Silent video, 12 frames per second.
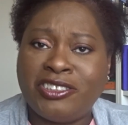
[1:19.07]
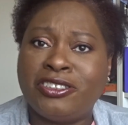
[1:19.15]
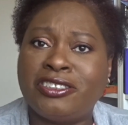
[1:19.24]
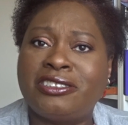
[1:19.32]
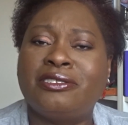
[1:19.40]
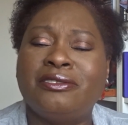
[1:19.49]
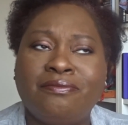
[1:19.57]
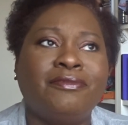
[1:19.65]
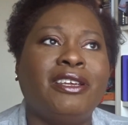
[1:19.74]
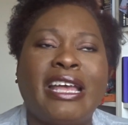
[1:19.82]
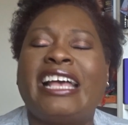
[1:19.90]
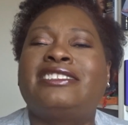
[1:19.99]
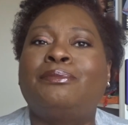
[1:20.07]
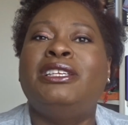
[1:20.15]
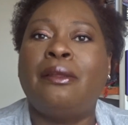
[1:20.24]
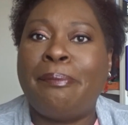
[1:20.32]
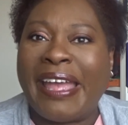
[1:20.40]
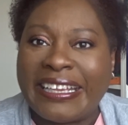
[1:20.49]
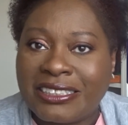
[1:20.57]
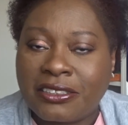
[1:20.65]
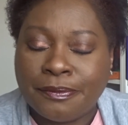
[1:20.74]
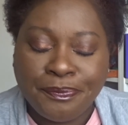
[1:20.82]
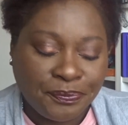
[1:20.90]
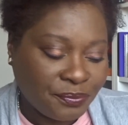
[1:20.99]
It's just hasn't been the best.